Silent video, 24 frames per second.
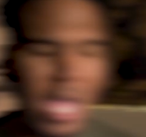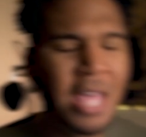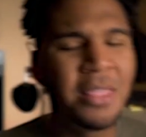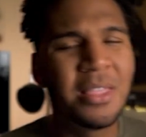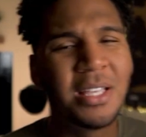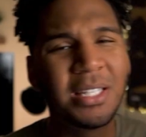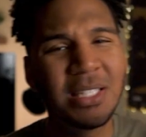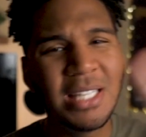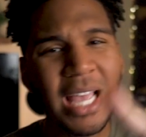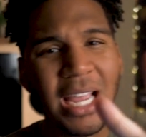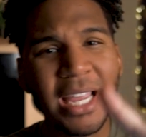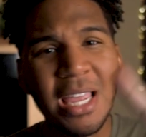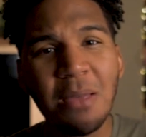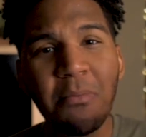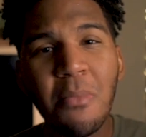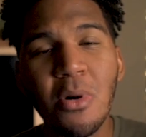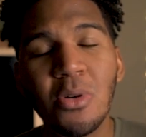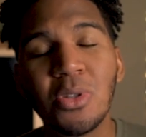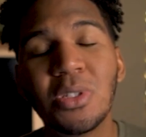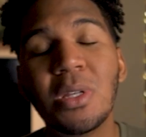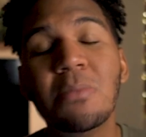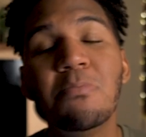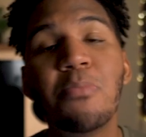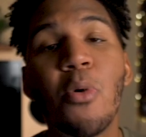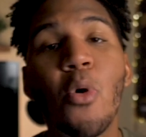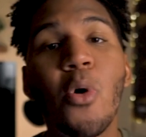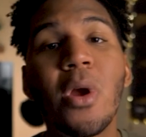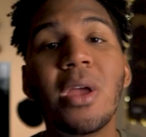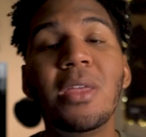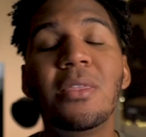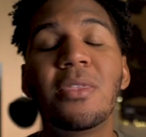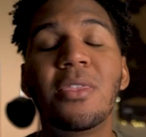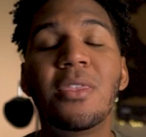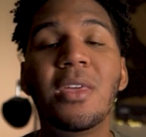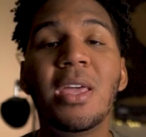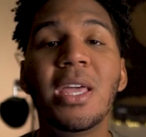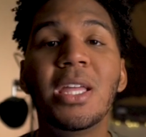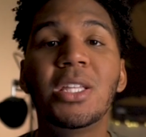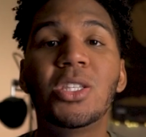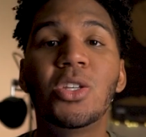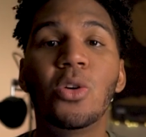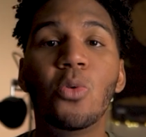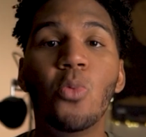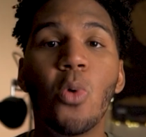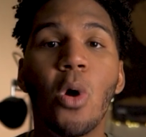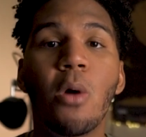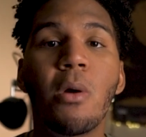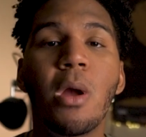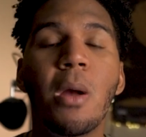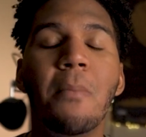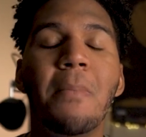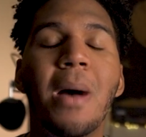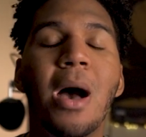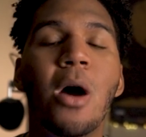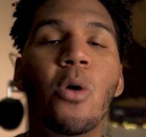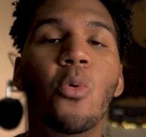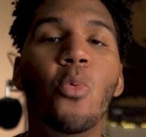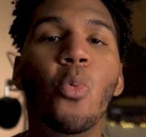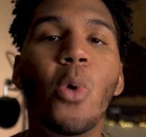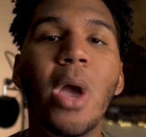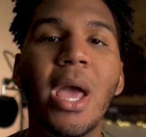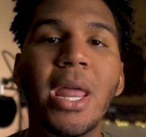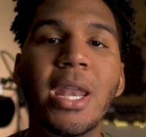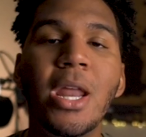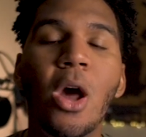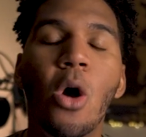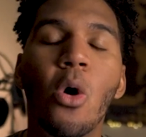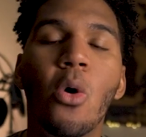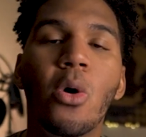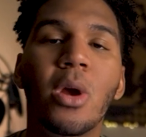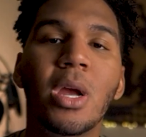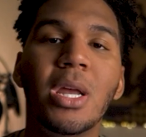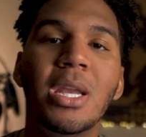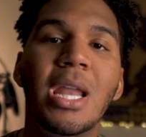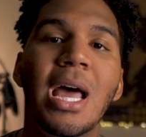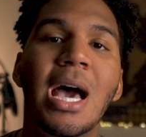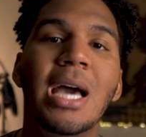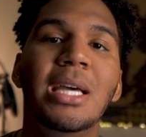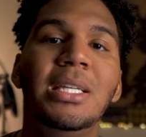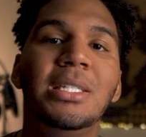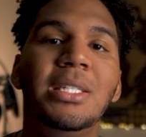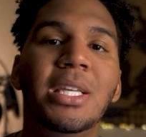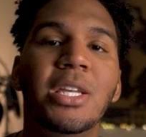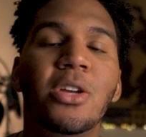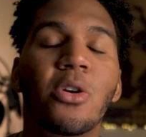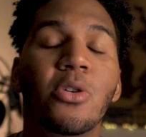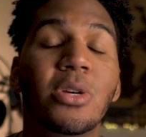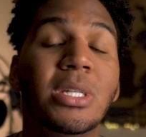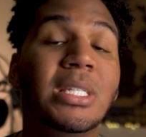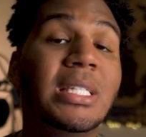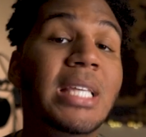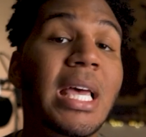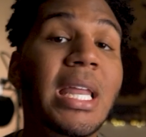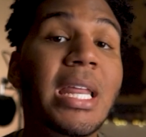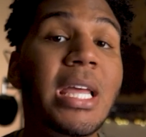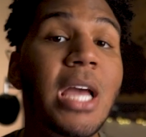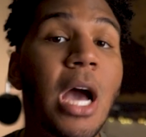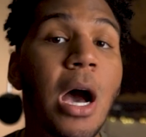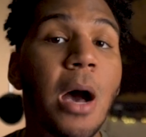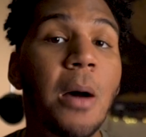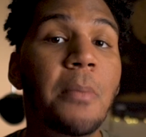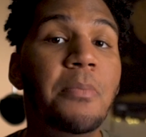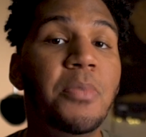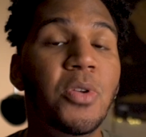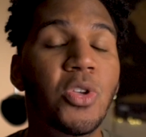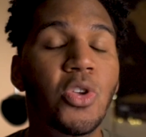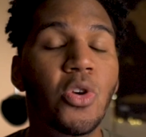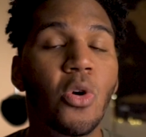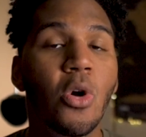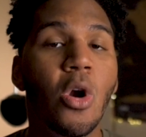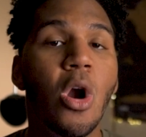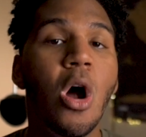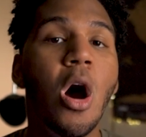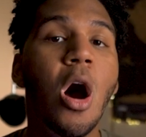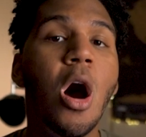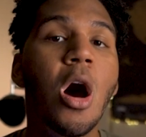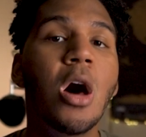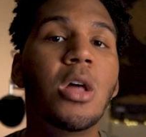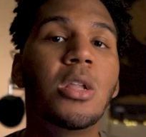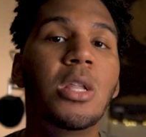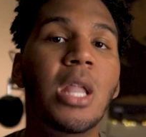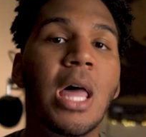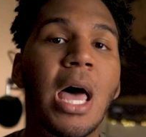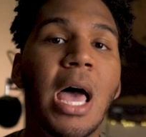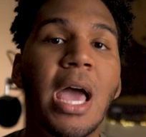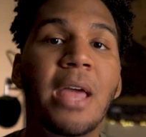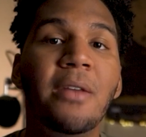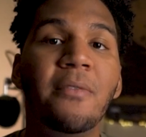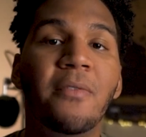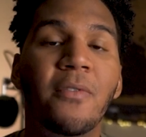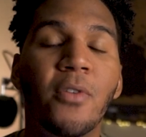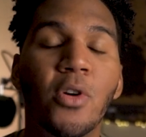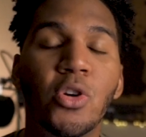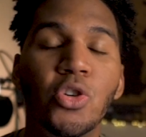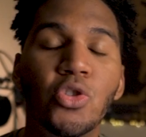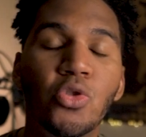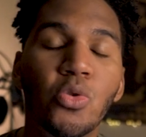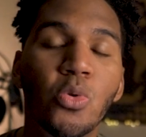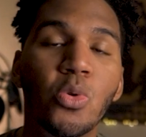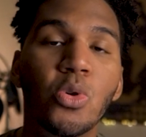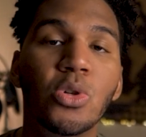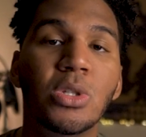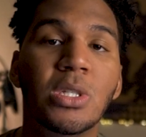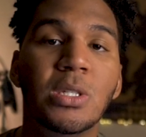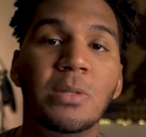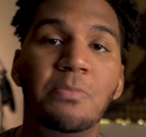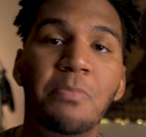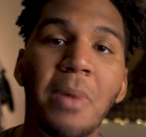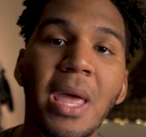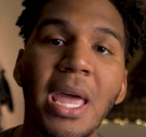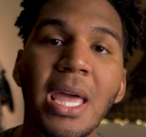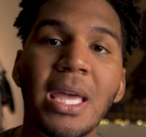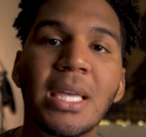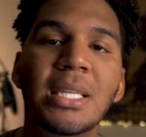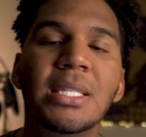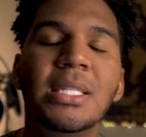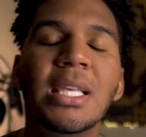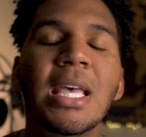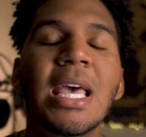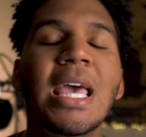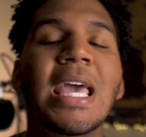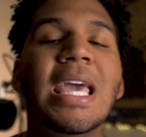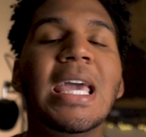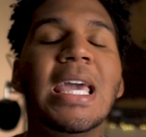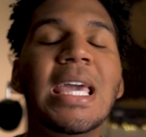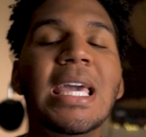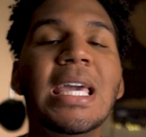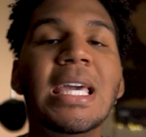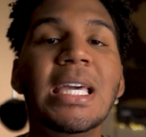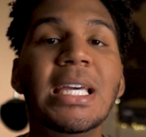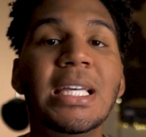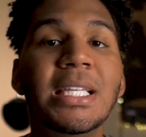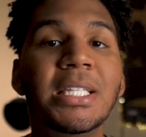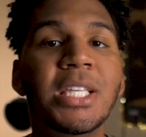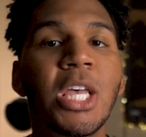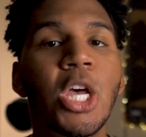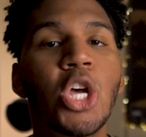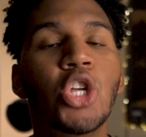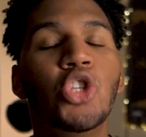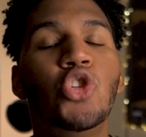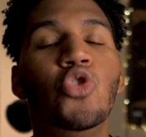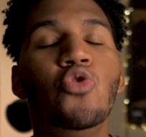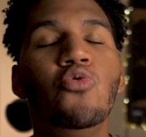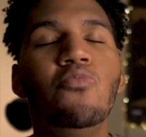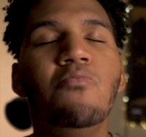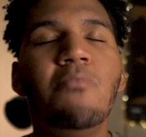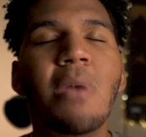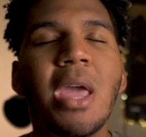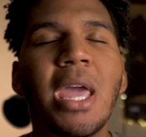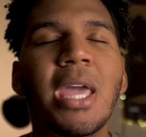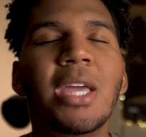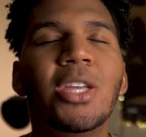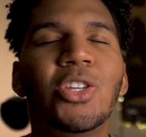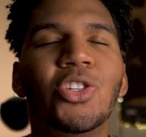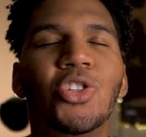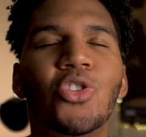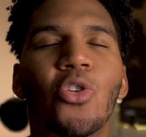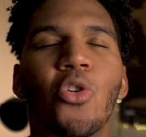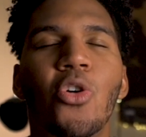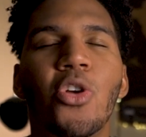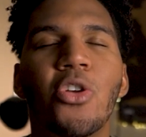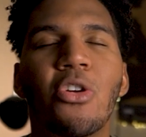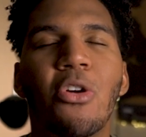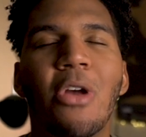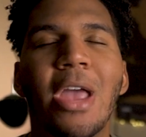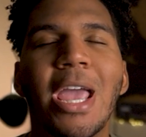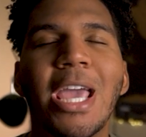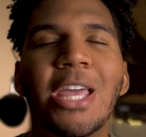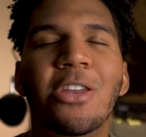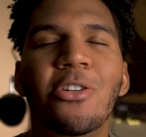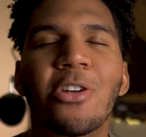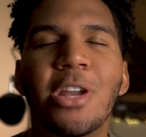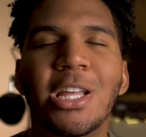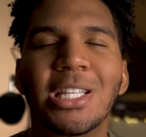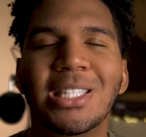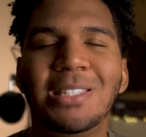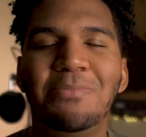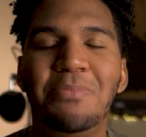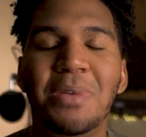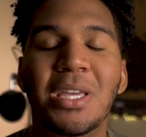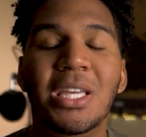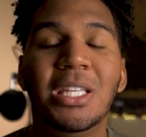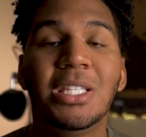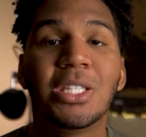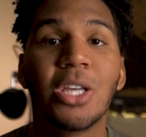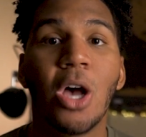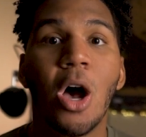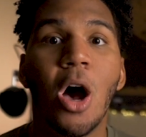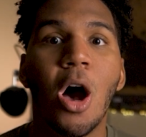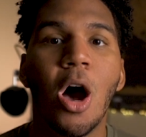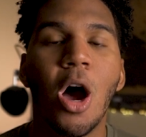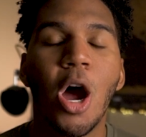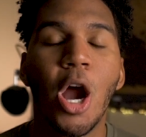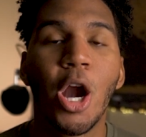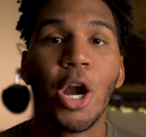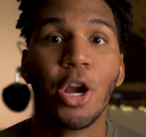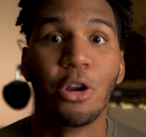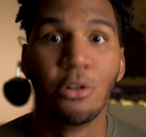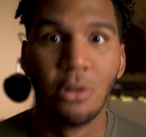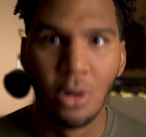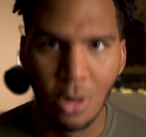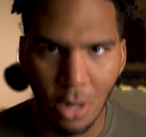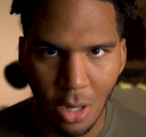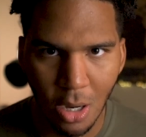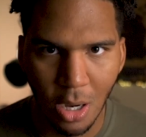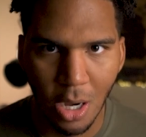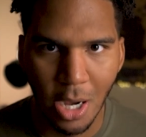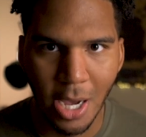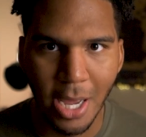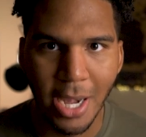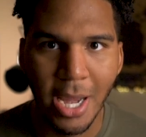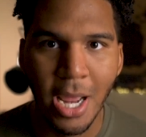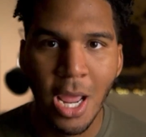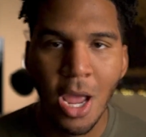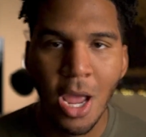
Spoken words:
The second most important thing to worry about when organizing or setting up your online virtual space is to make sure your internet speeds are good.